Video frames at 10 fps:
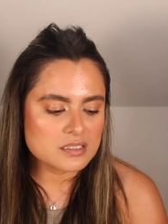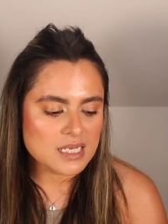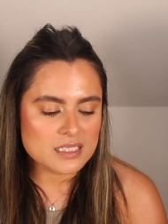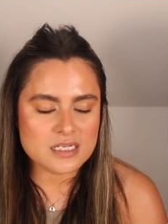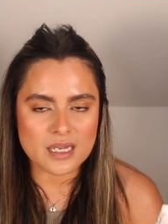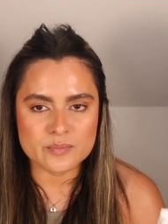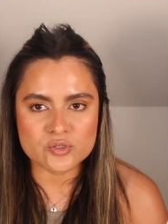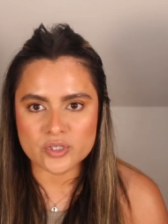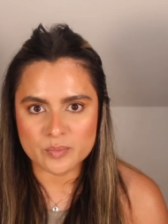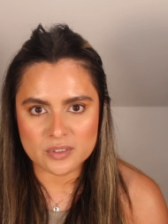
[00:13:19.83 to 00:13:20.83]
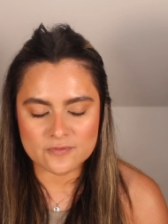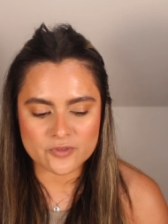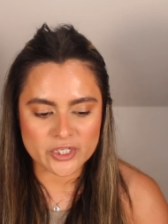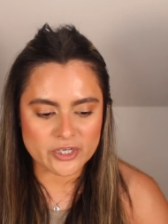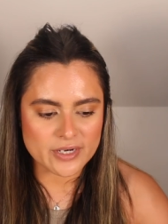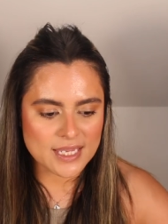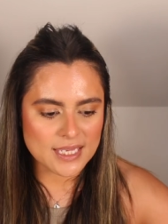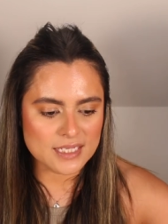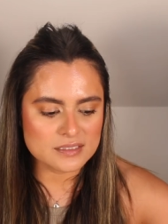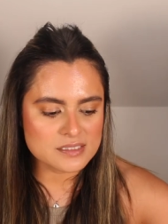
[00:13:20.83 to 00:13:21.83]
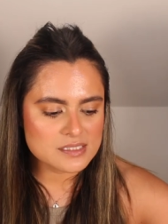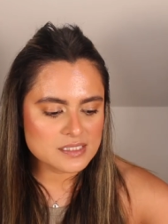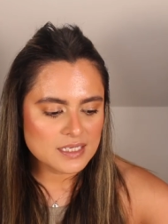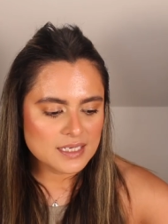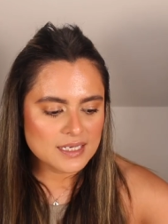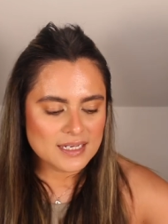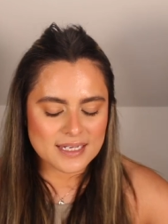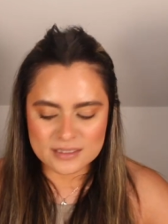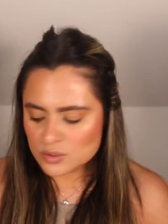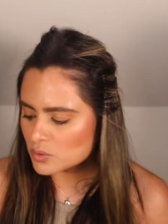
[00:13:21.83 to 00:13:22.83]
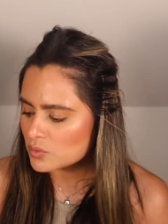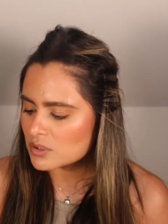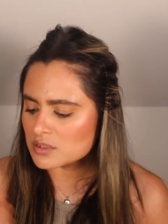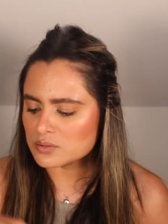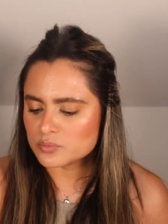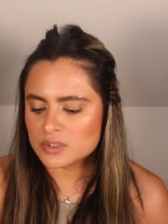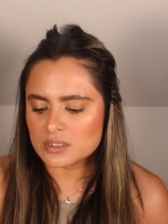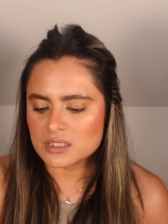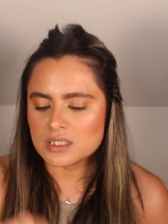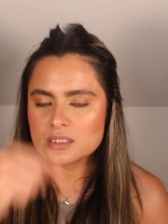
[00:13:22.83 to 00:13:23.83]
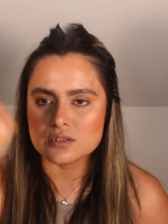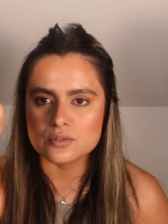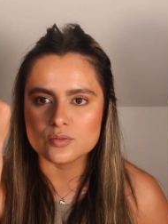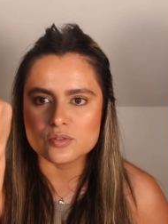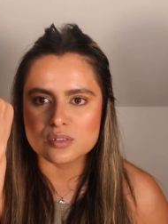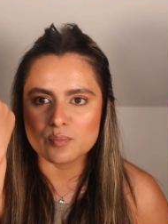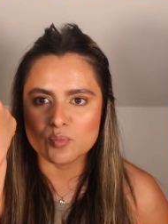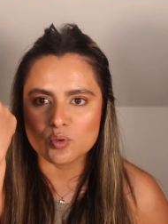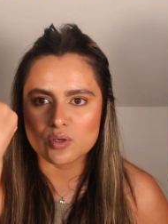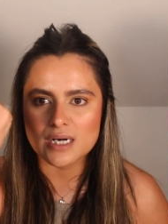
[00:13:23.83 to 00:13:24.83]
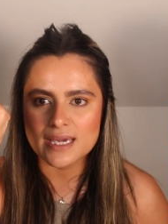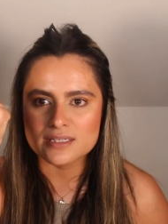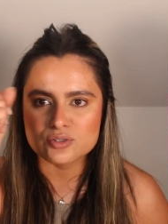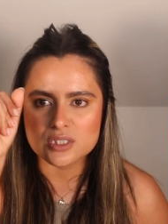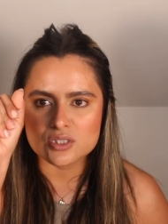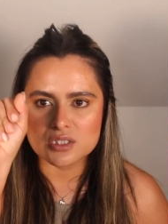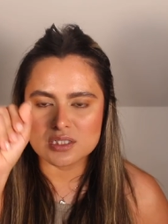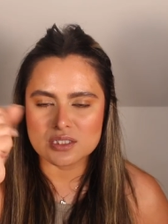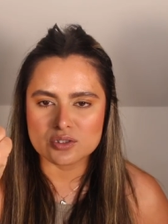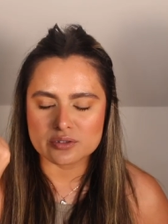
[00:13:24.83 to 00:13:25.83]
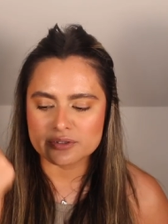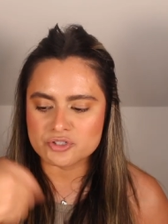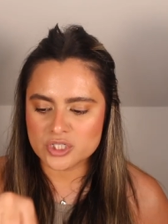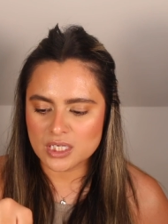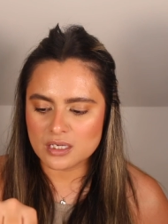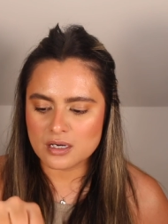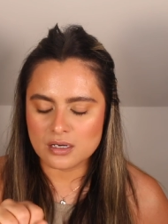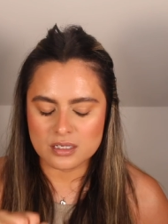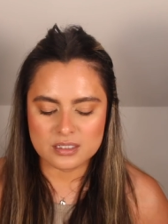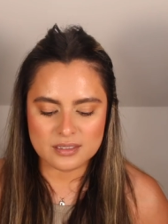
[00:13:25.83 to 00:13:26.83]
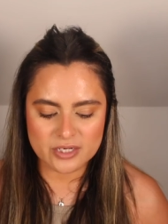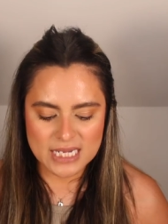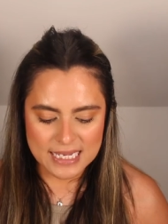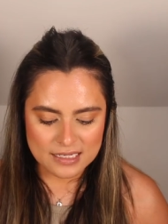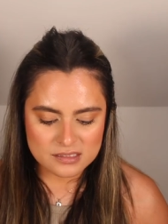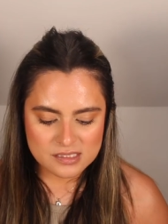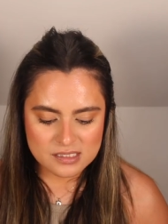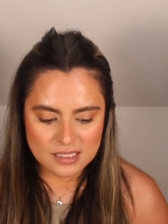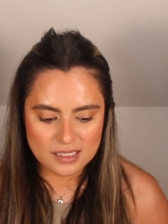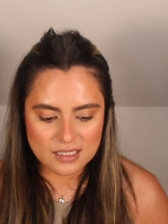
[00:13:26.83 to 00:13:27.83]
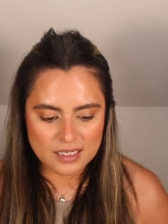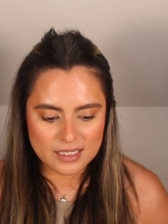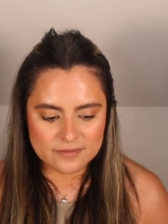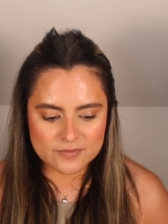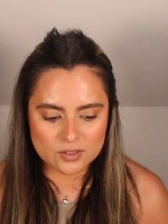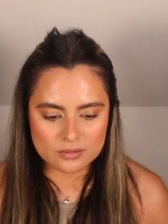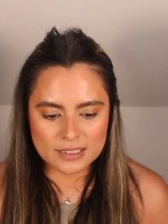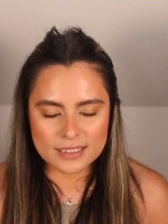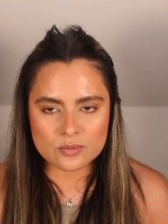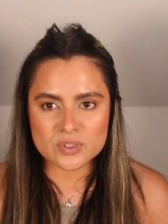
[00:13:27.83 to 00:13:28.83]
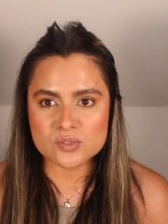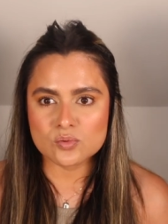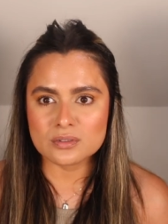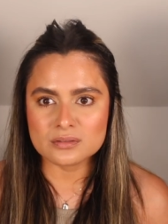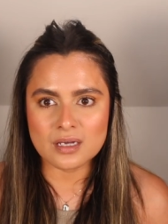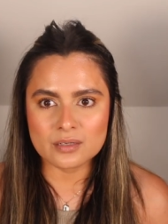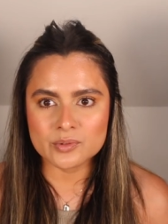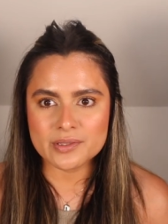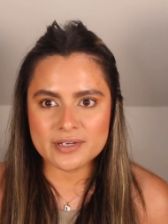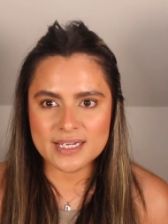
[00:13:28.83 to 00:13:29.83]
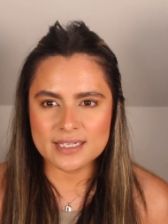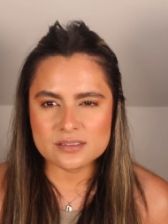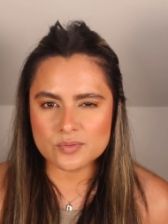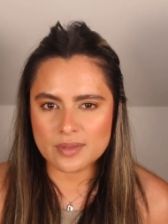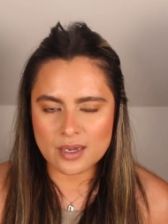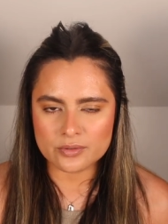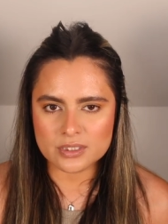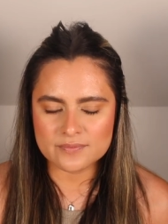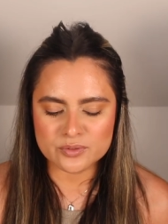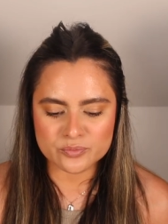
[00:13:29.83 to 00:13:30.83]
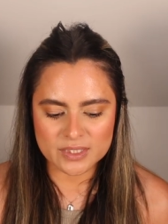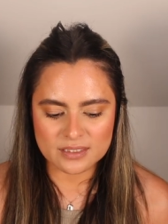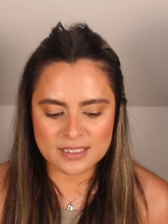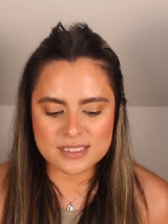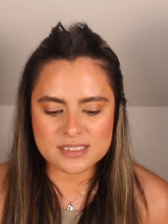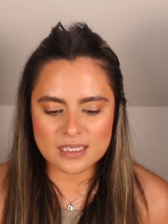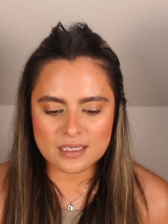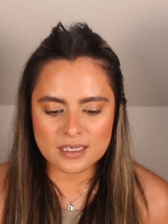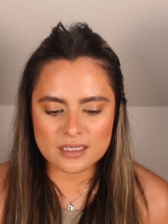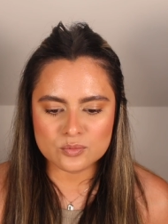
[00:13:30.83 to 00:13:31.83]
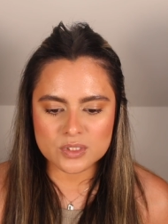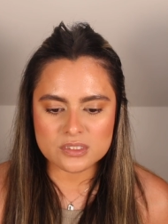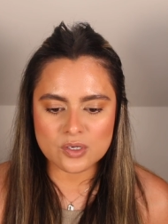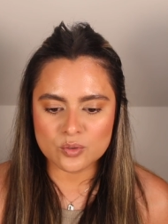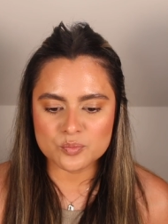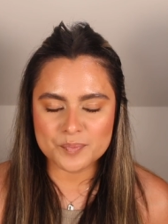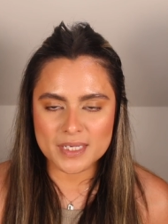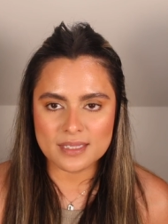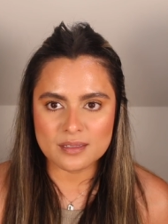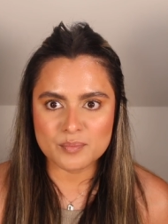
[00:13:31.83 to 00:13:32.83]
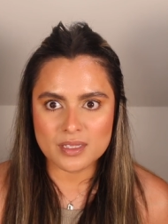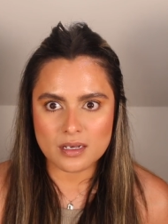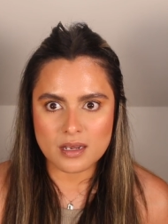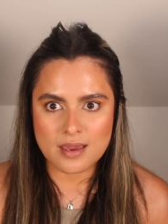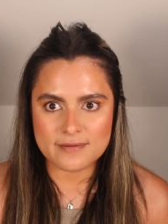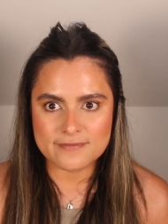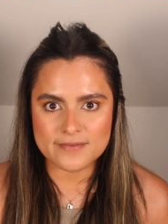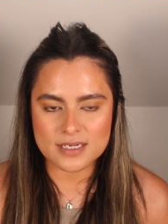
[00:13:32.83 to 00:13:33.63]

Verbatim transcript: nighttime treatment for your hands. And who couldn't really use more hydration and nourishing on their hands? I feel like we do a lot with our hands without even realizing and we don't pay them enough